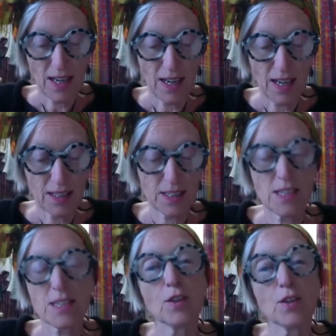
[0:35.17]
and
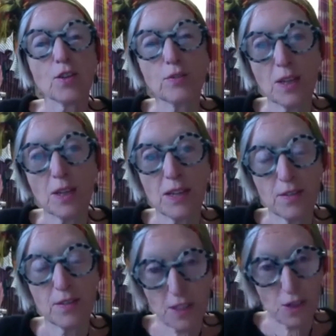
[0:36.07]
it's an
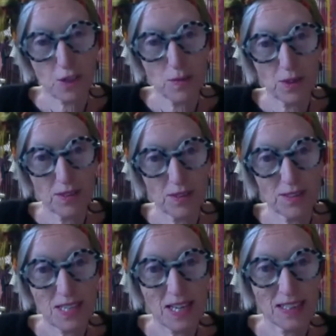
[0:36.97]
incredibly
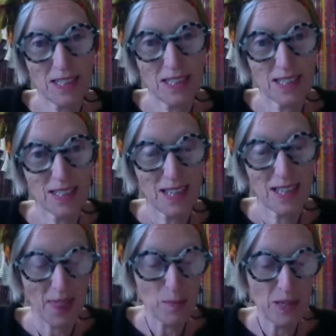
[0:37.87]
fashionable
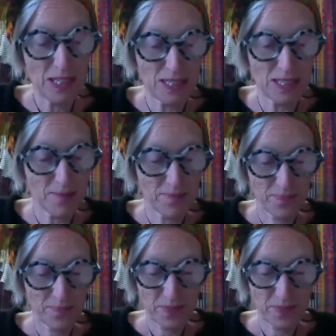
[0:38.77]
technique at the minute.